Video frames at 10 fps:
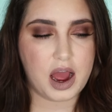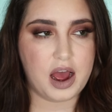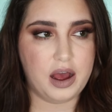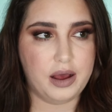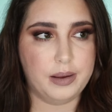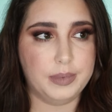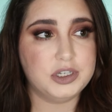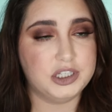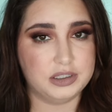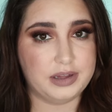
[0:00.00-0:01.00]
Um,
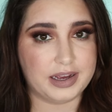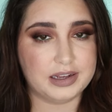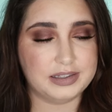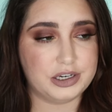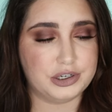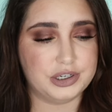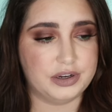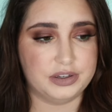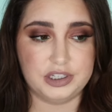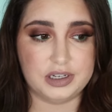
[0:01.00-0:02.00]
she, like I said
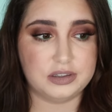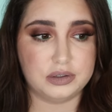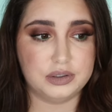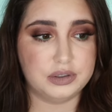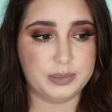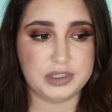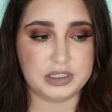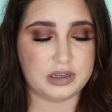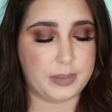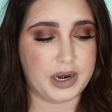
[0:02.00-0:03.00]
earlier, she has those new
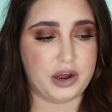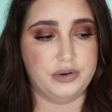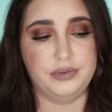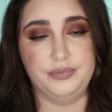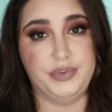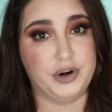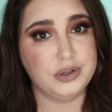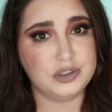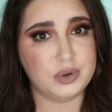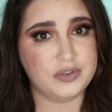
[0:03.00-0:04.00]
lipsticks coming out, and they're
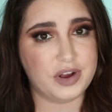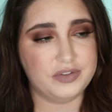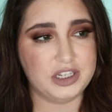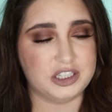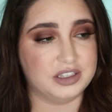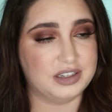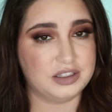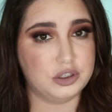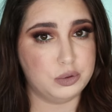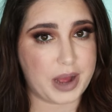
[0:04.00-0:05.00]
only twenty-five each, so it's
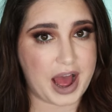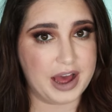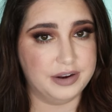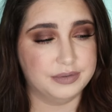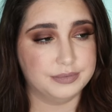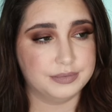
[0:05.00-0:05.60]
not too bad.